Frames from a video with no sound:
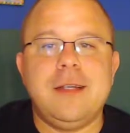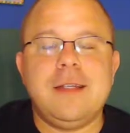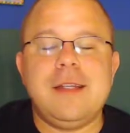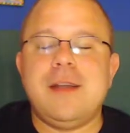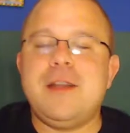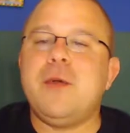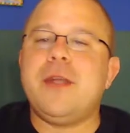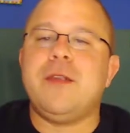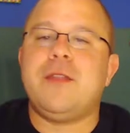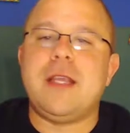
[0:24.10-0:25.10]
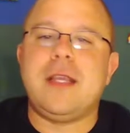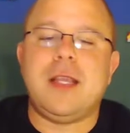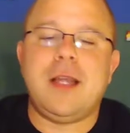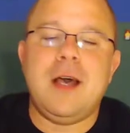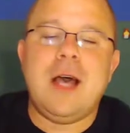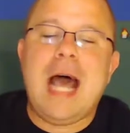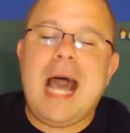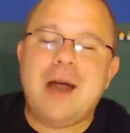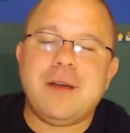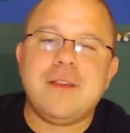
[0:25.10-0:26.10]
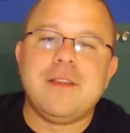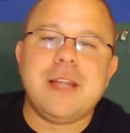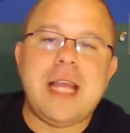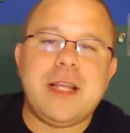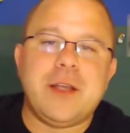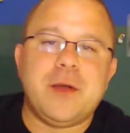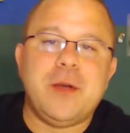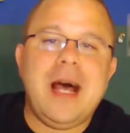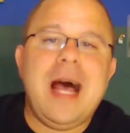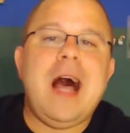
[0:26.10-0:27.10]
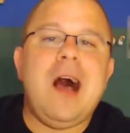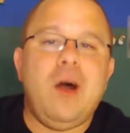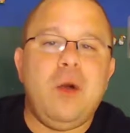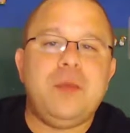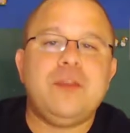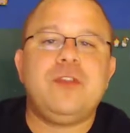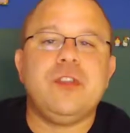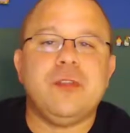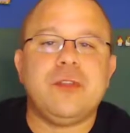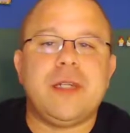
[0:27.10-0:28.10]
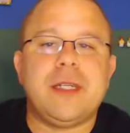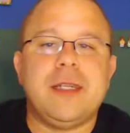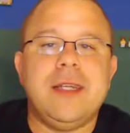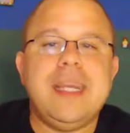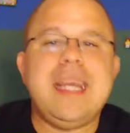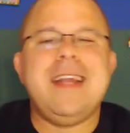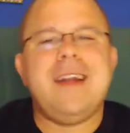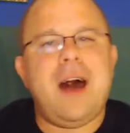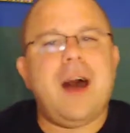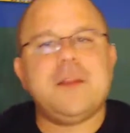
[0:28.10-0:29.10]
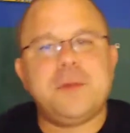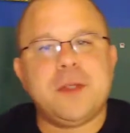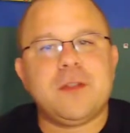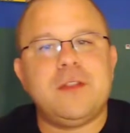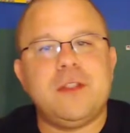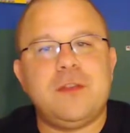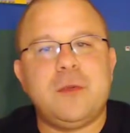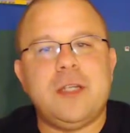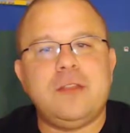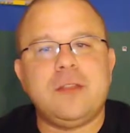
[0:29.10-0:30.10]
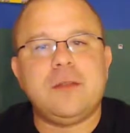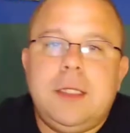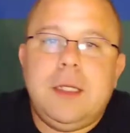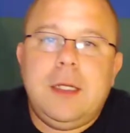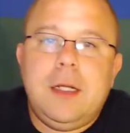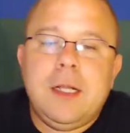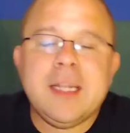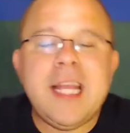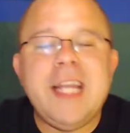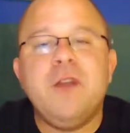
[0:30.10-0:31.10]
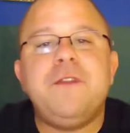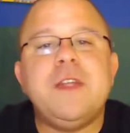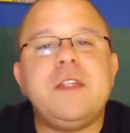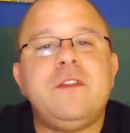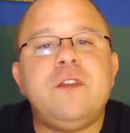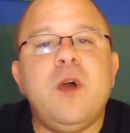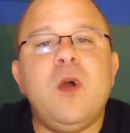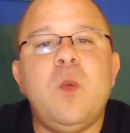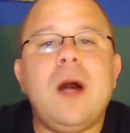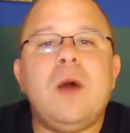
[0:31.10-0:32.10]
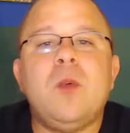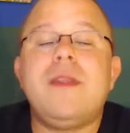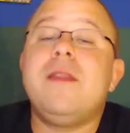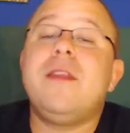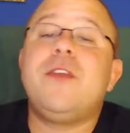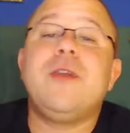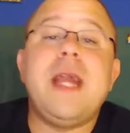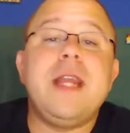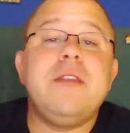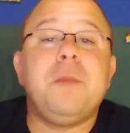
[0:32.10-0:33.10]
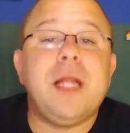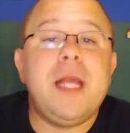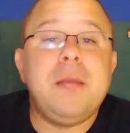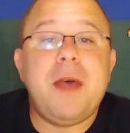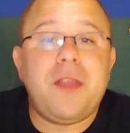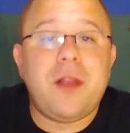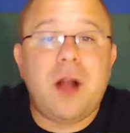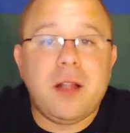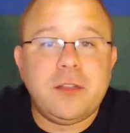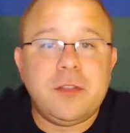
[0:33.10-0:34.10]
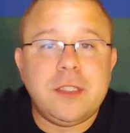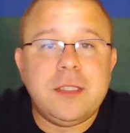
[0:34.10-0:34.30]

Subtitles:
Now, I know what you're thinking. How does Lego help children in a hospital situation? Lego fits so well within the creative play methodology.